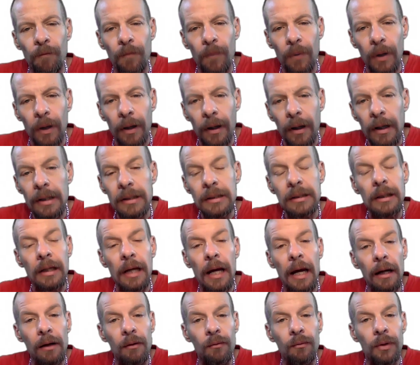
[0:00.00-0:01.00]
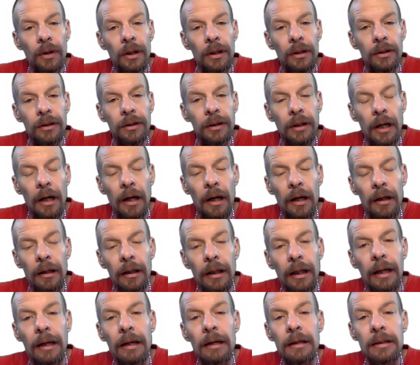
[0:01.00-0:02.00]
his language
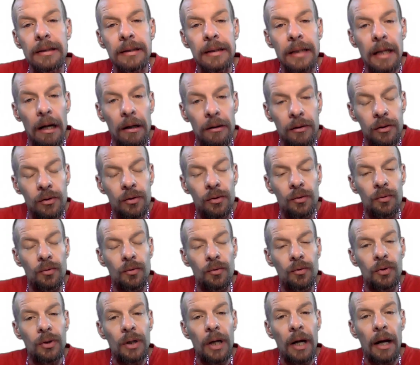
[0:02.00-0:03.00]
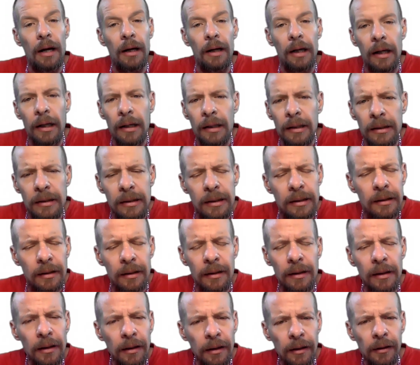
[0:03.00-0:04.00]
and his tattoos and his
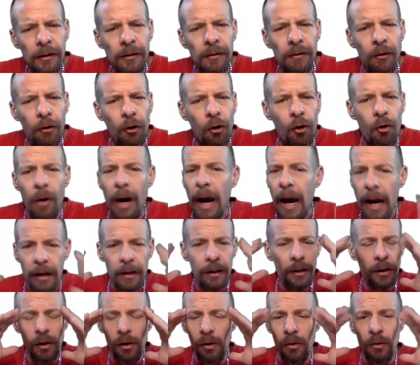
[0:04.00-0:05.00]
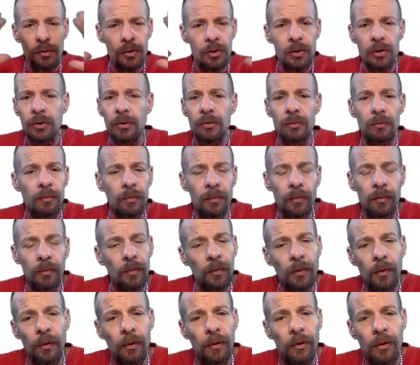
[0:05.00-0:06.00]
grandiose
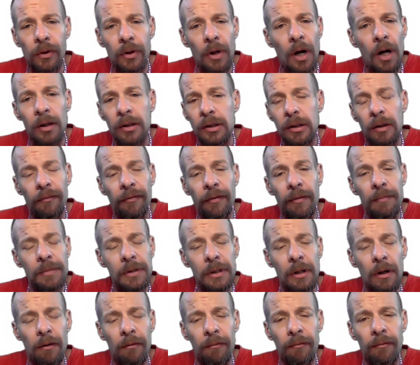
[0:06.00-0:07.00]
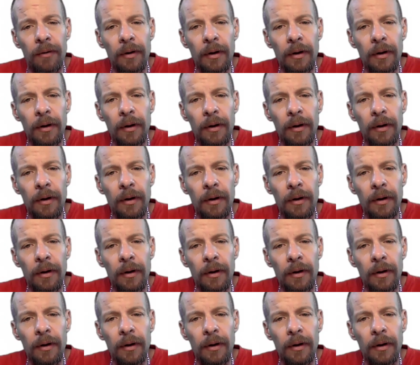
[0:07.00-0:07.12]
thoughts of himself